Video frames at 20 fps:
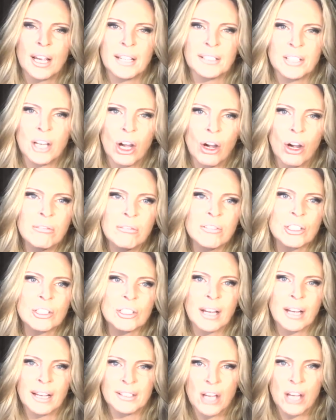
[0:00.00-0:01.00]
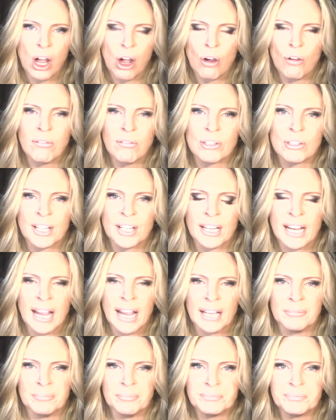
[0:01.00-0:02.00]
and over and over
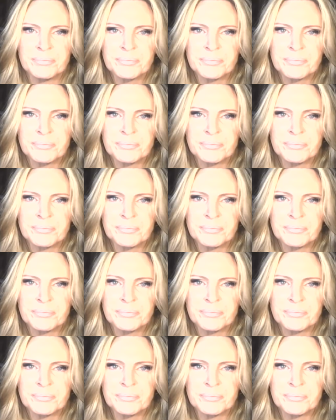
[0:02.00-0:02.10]
again,